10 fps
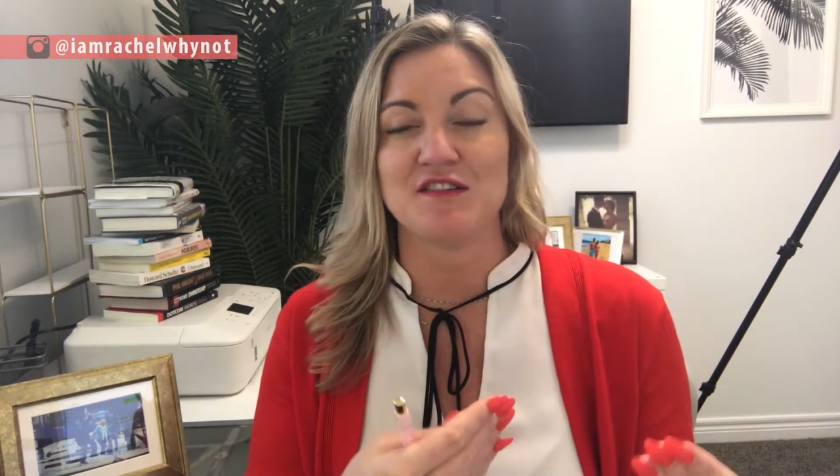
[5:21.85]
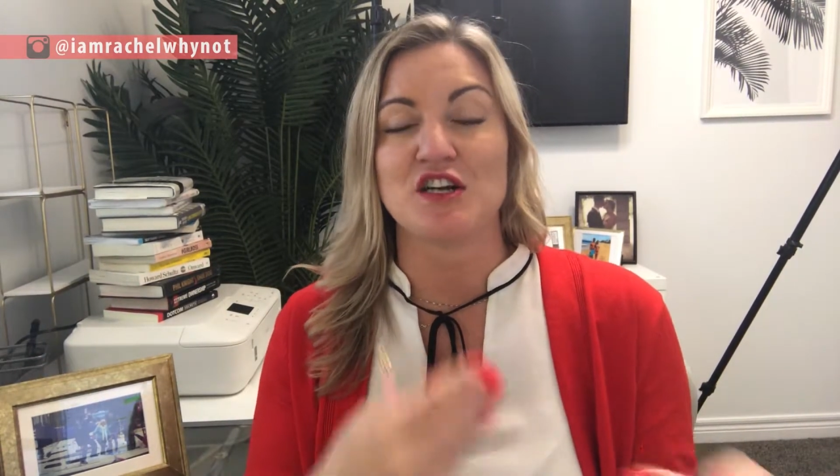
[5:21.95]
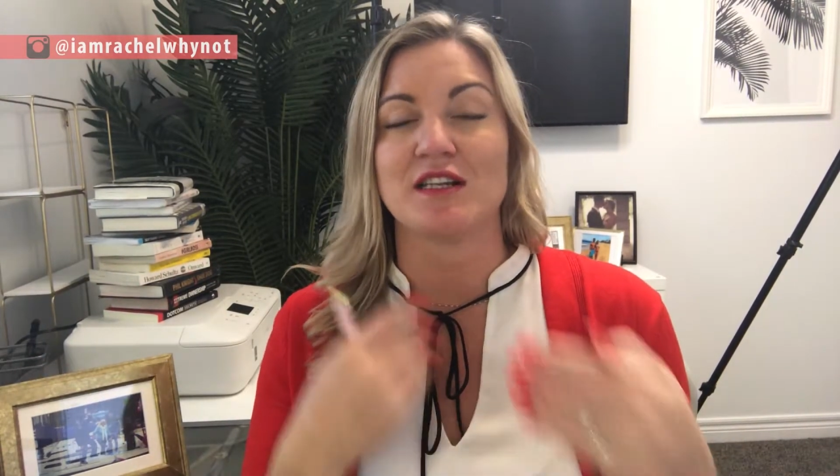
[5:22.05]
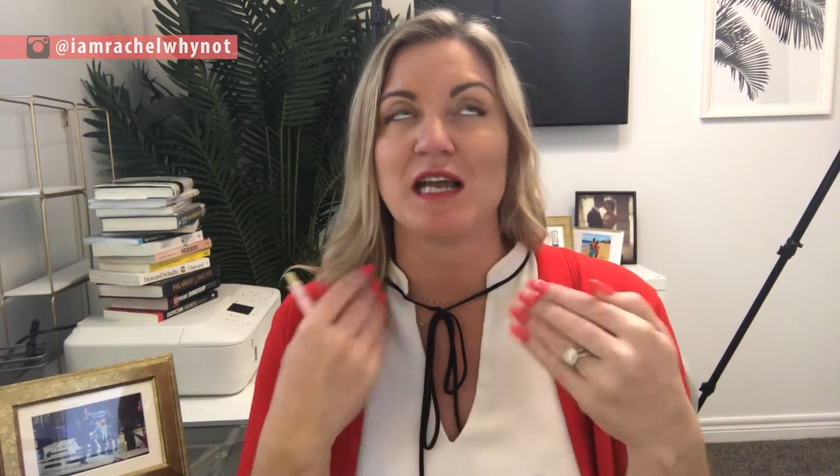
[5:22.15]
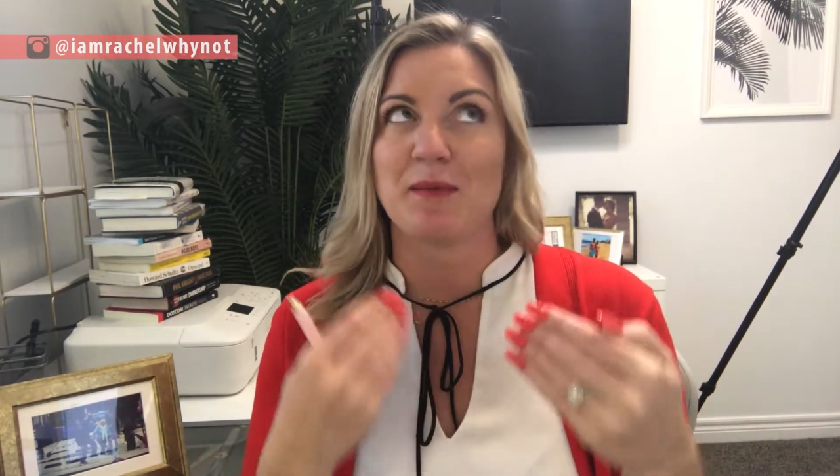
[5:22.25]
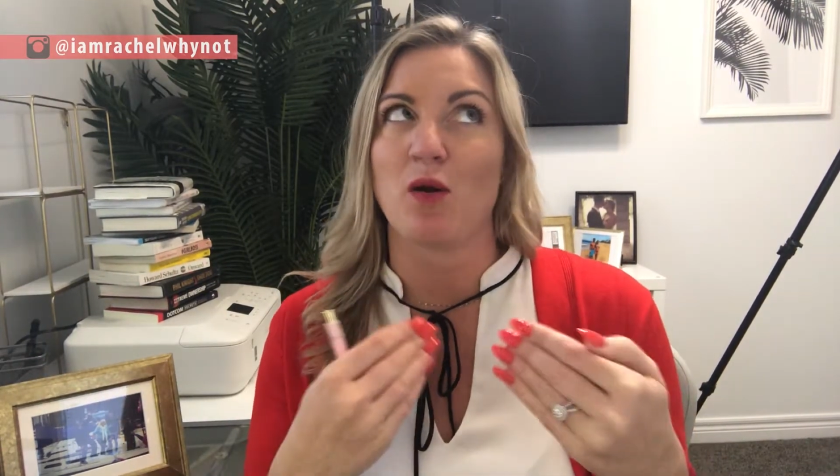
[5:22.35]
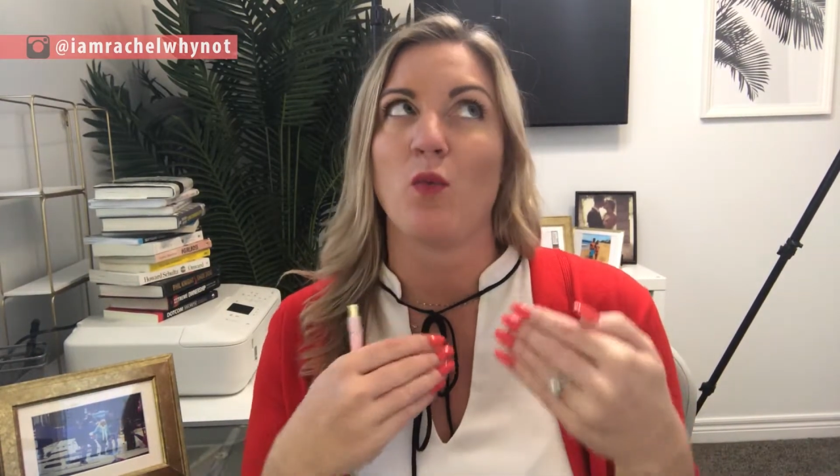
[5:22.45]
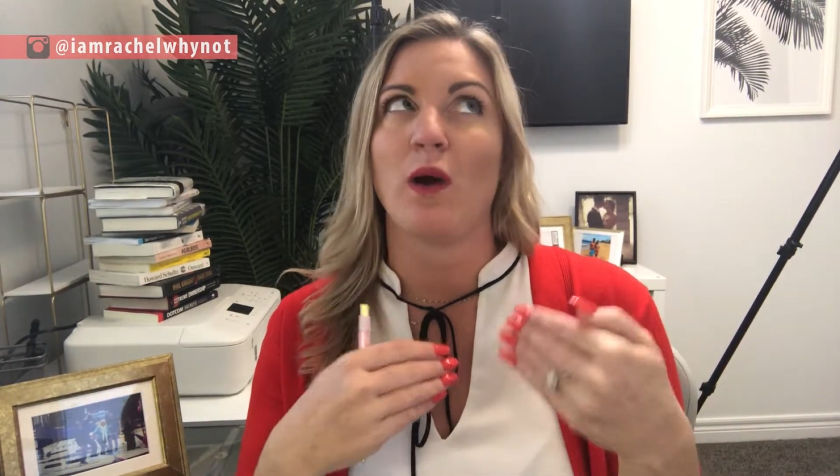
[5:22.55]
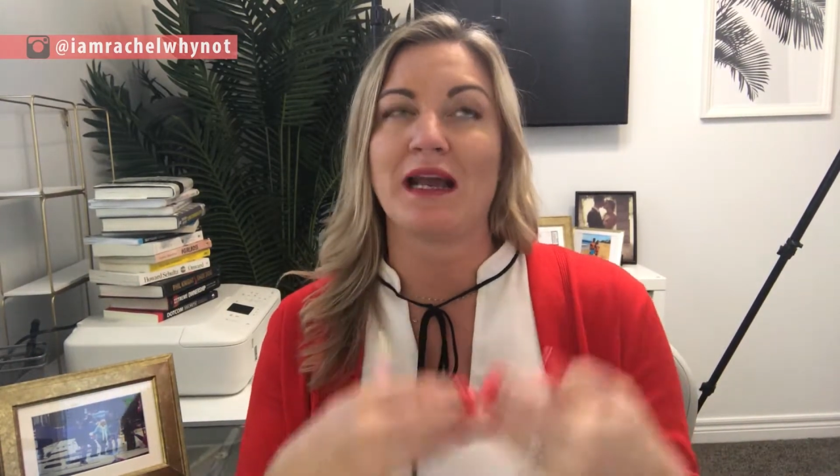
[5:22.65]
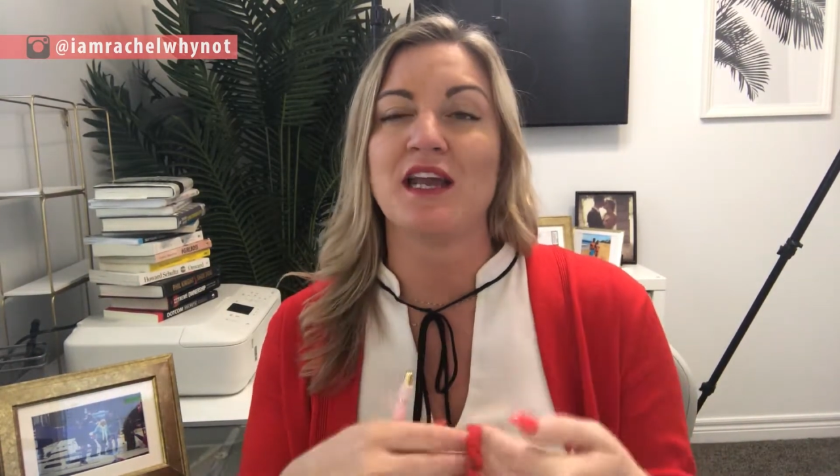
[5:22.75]
Start thinking about
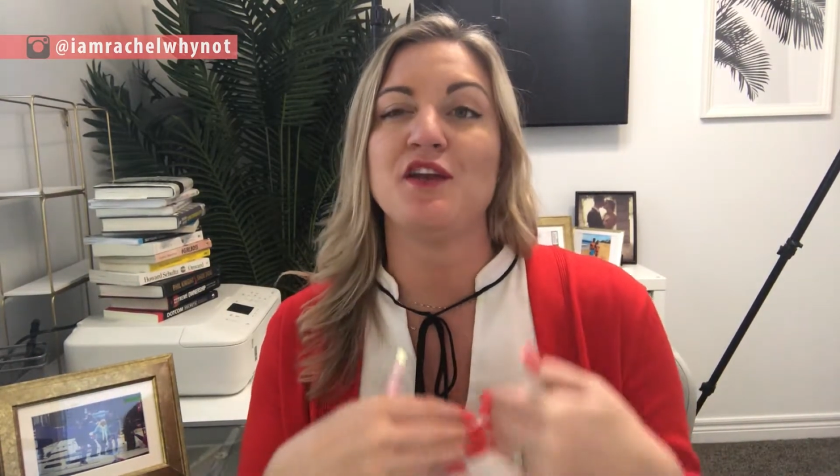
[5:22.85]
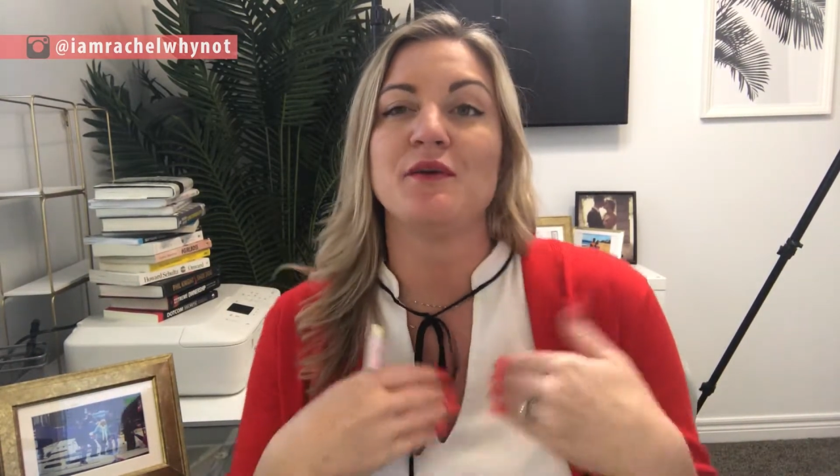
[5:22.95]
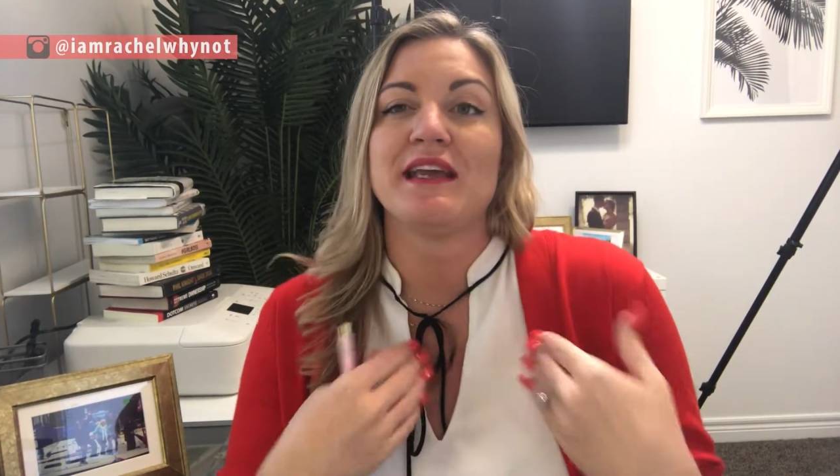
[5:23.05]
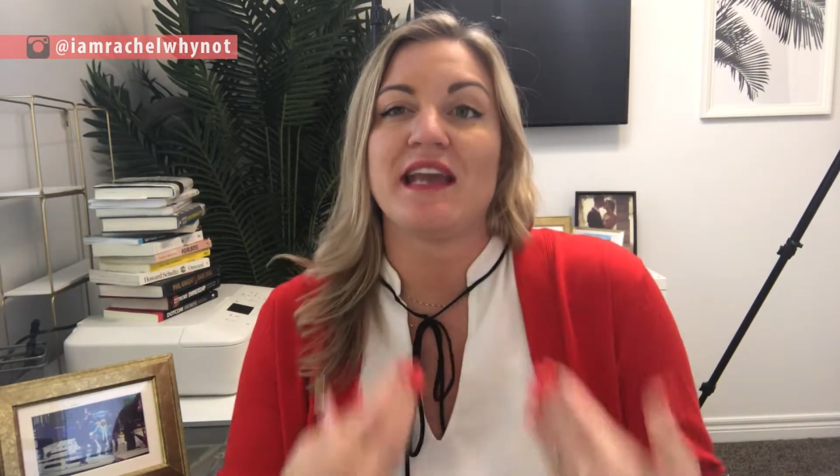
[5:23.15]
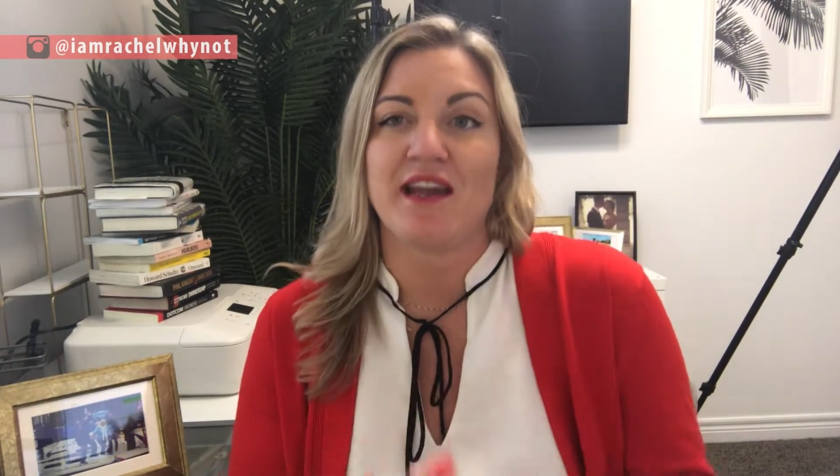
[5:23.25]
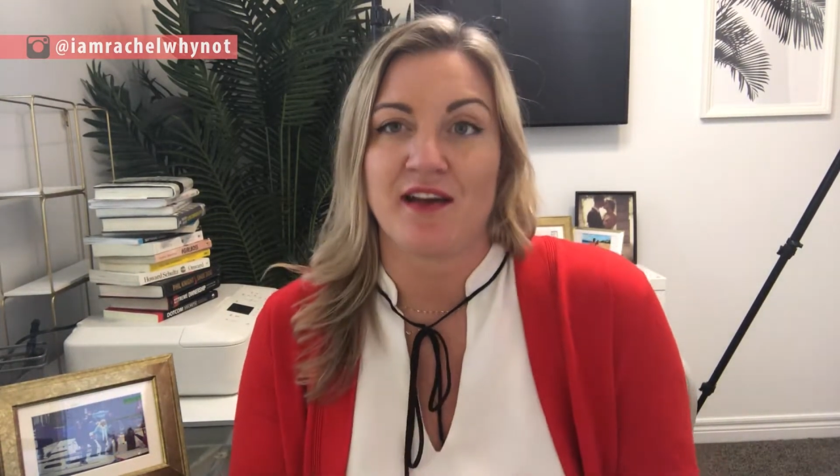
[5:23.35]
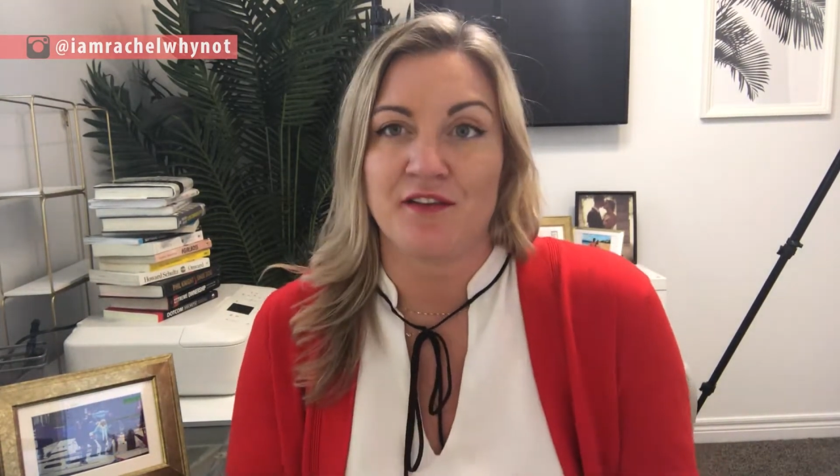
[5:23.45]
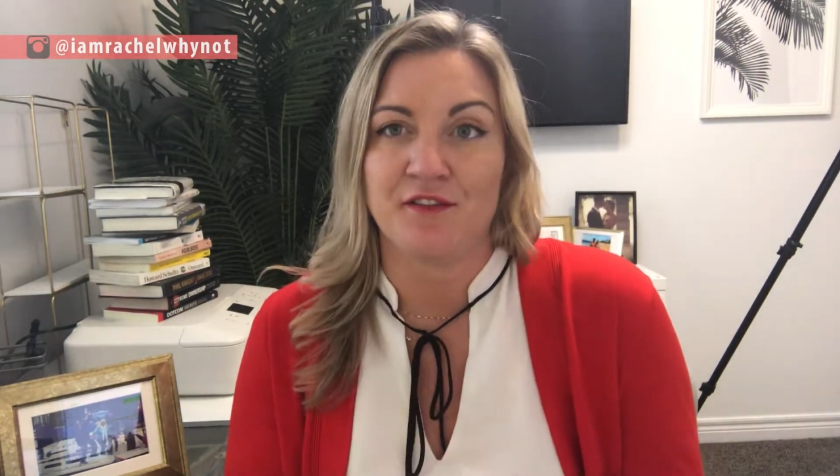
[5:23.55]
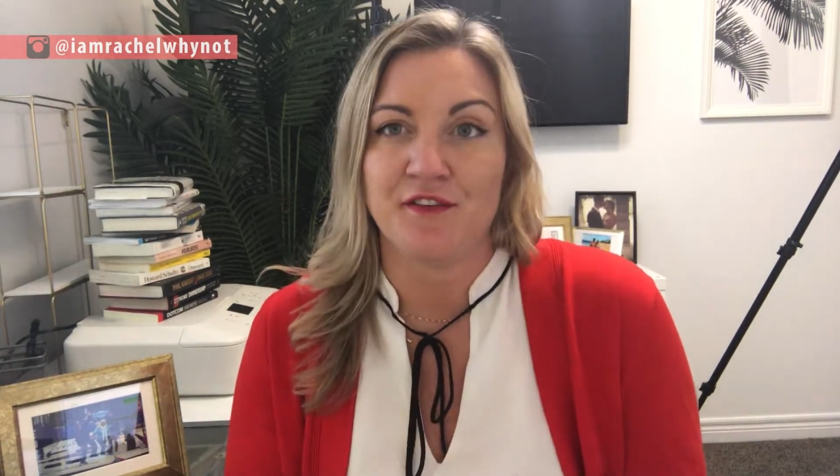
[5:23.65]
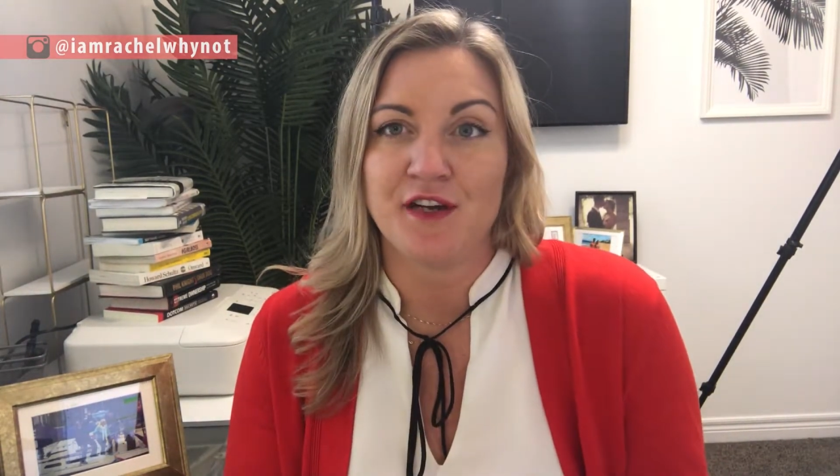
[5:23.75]
what can you
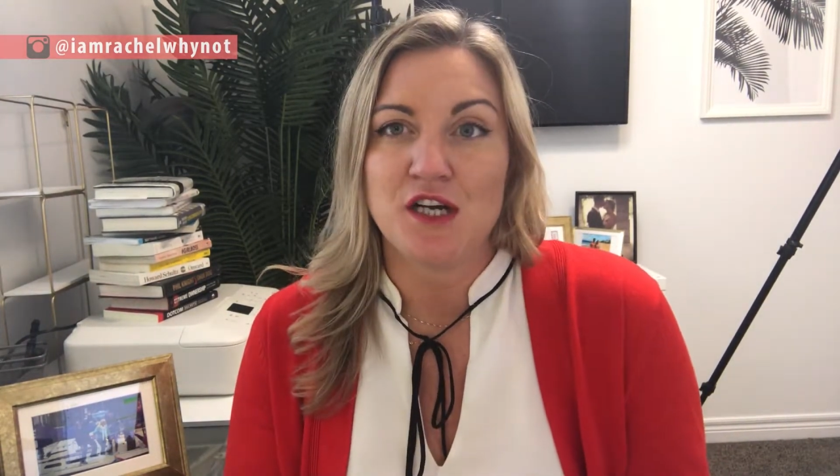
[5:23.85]
give